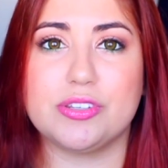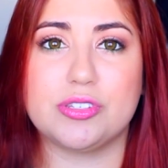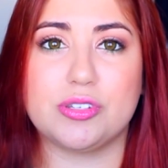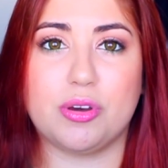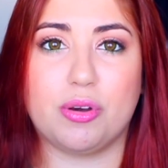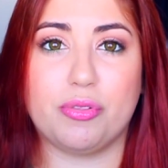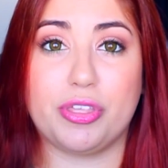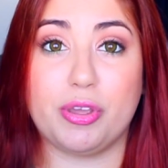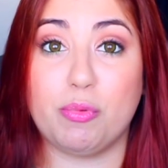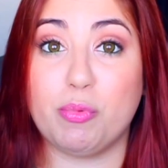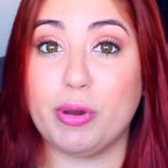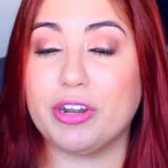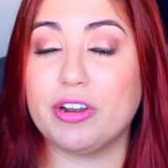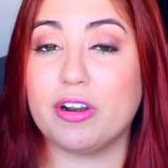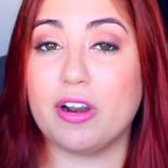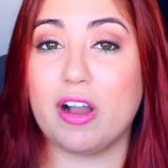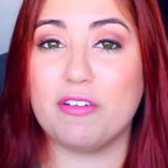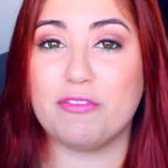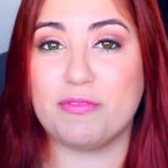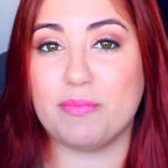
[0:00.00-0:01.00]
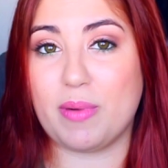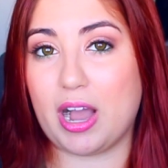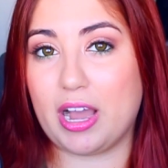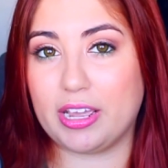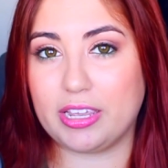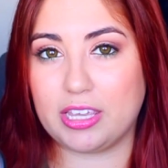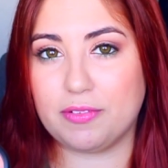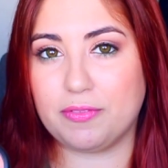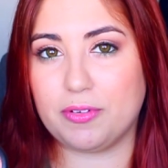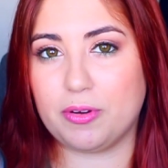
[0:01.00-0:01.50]
So the winner of
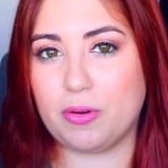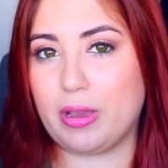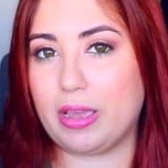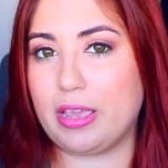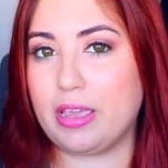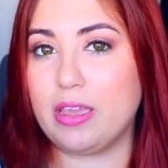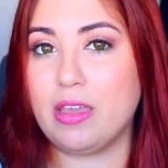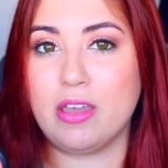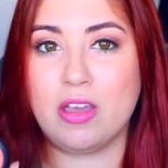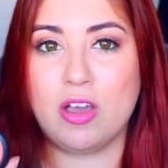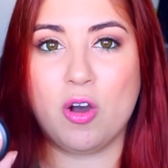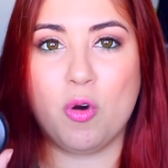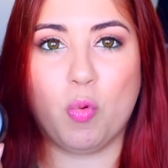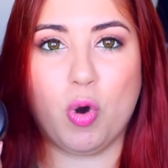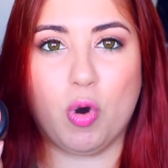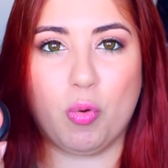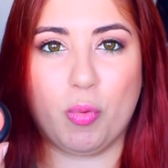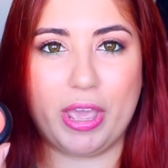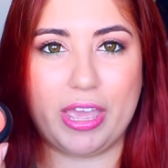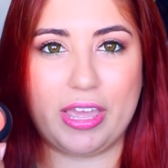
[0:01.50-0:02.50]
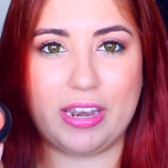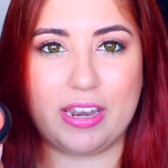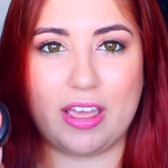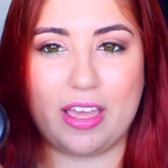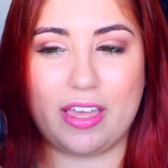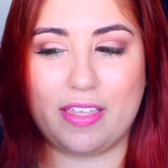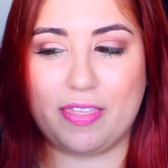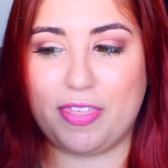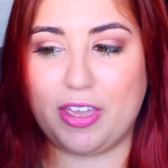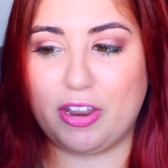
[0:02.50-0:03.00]
my giveaway will
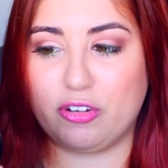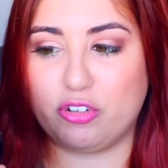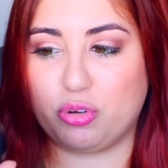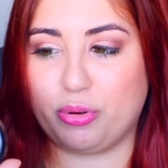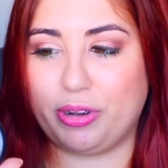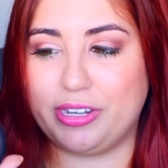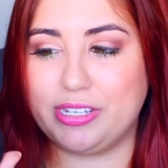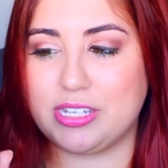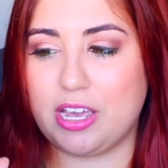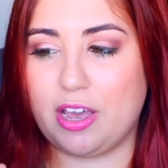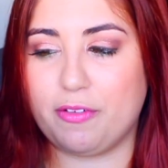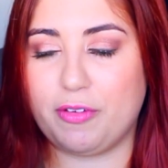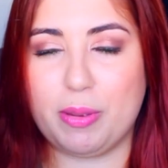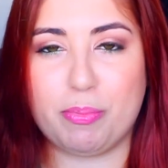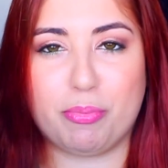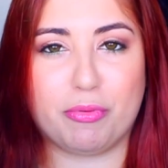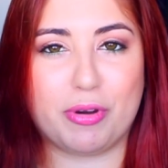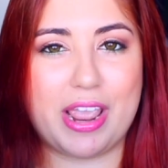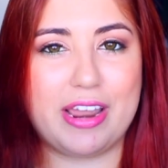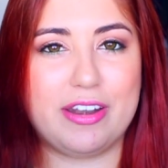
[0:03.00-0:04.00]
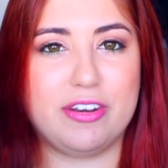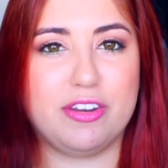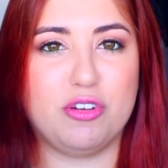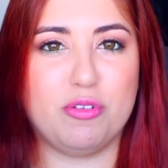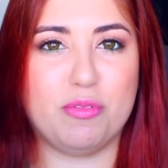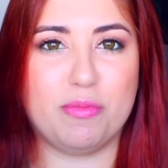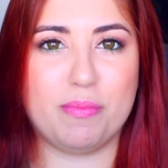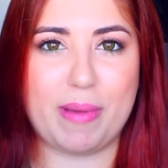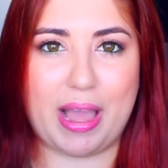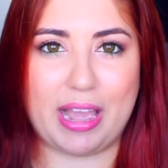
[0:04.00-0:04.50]
win their choice of a brand
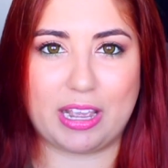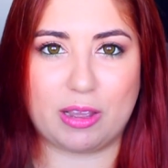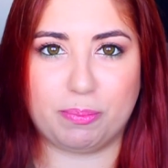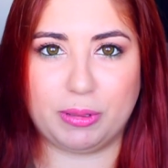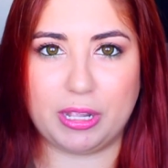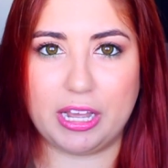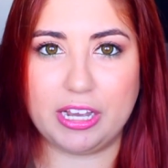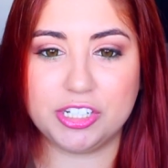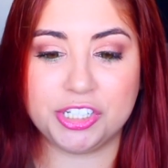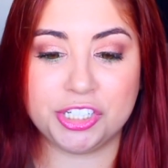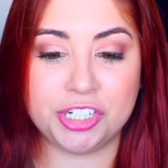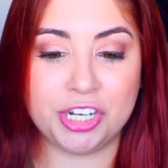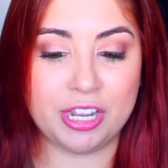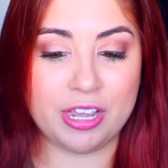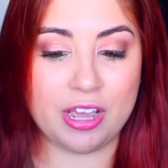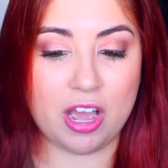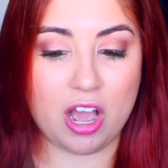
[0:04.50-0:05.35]
new MAC blush.